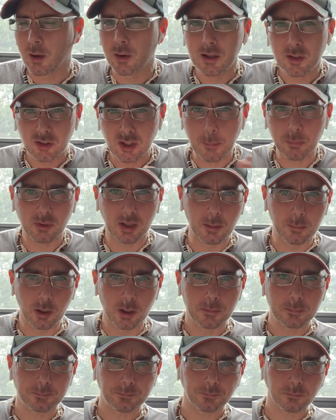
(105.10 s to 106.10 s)
it is
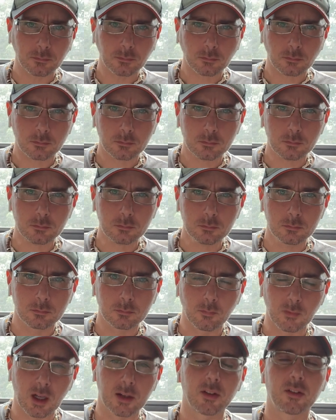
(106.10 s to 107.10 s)
September
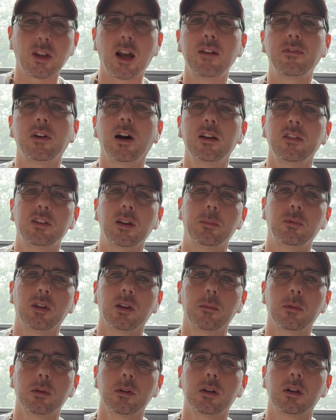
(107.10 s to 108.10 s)
and Sci-Fi
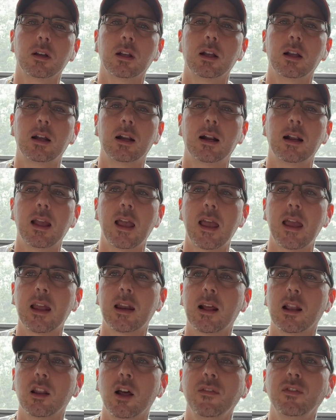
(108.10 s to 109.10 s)
September.
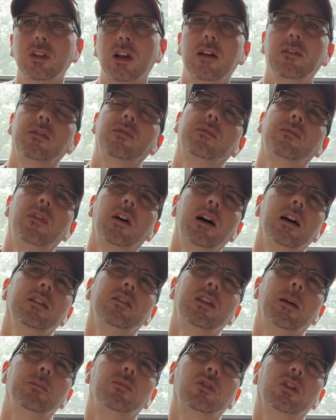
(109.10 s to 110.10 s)
And I love Sci-Fi
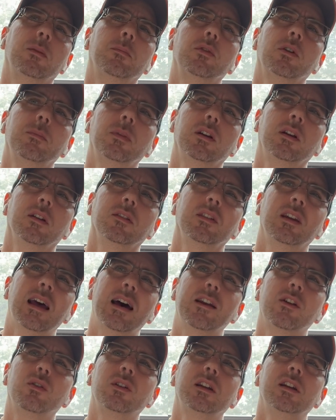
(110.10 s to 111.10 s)
September because
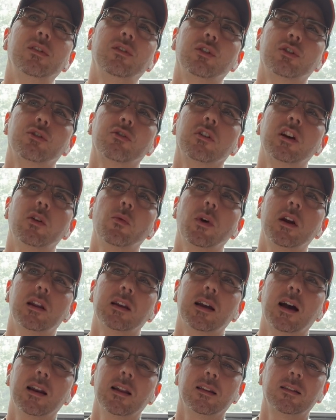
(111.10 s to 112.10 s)
not only is it a great way to
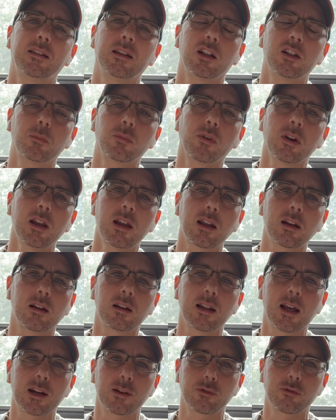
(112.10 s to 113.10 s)
kind of celebrate a
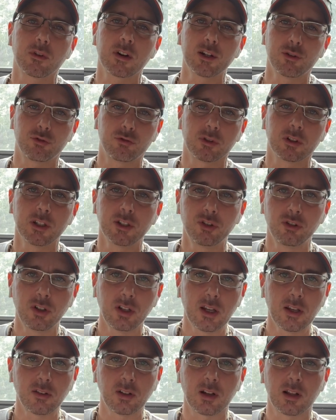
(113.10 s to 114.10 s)
lot of great
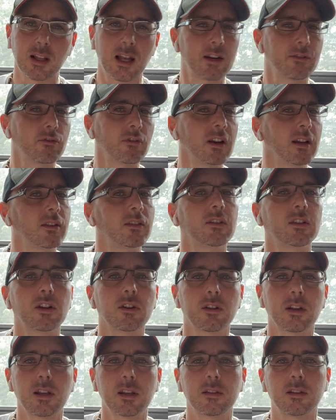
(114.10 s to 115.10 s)
trilogies and a lot of great
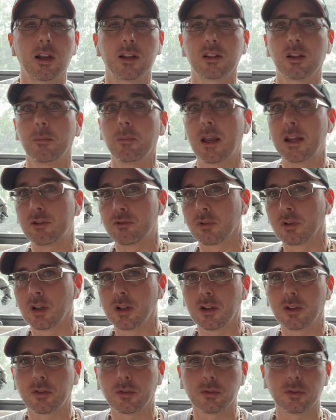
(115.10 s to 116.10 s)
series like The
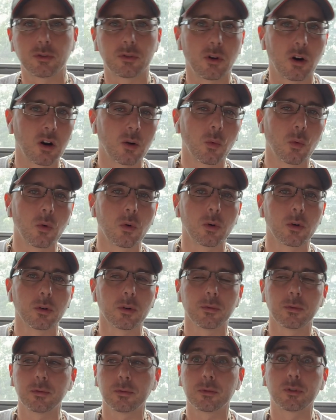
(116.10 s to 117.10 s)
Matrix, Star
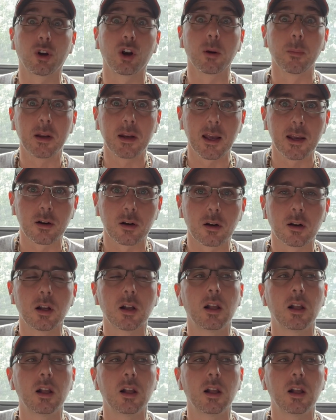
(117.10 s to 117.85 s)
Wars, Terminator,